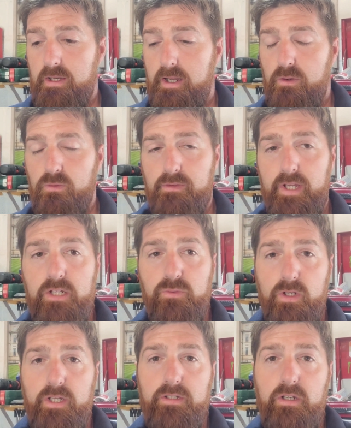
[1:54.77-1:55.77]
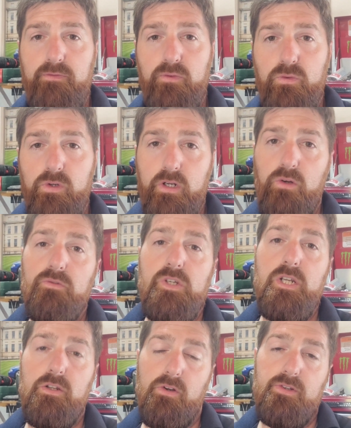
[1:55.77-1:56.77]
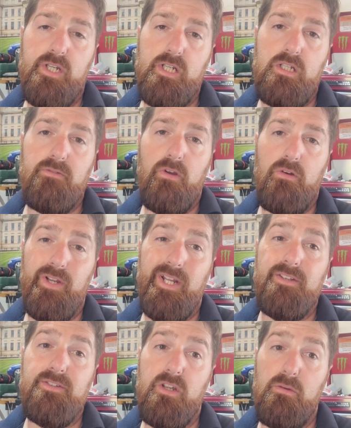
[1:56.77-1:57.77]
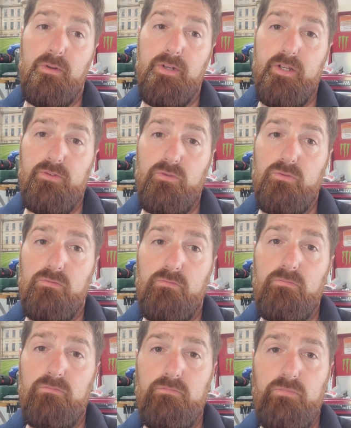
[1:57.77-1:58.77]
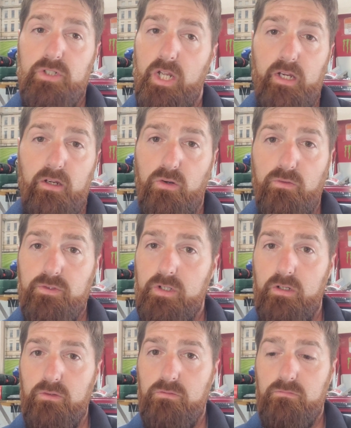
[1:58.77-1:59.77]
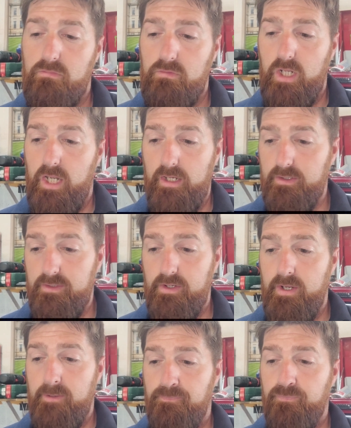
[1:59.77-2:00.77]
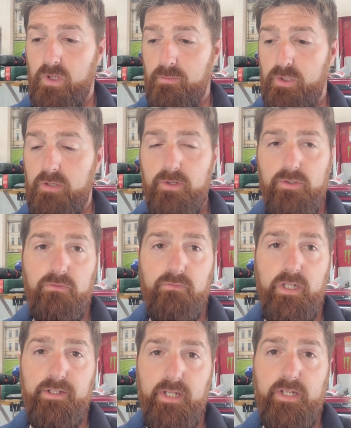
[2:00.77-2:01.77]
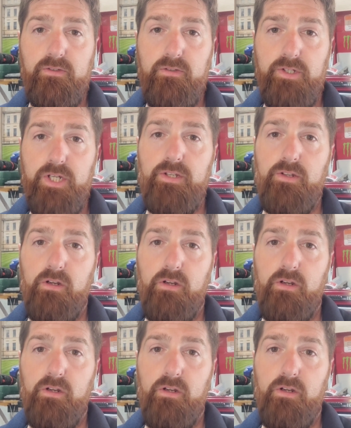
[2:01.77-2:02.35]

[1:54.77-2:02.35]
Now, these were listed for a Golf GTi 16 valve and turbo diesel Jetta Golf. So, and pretty much the rear disc and the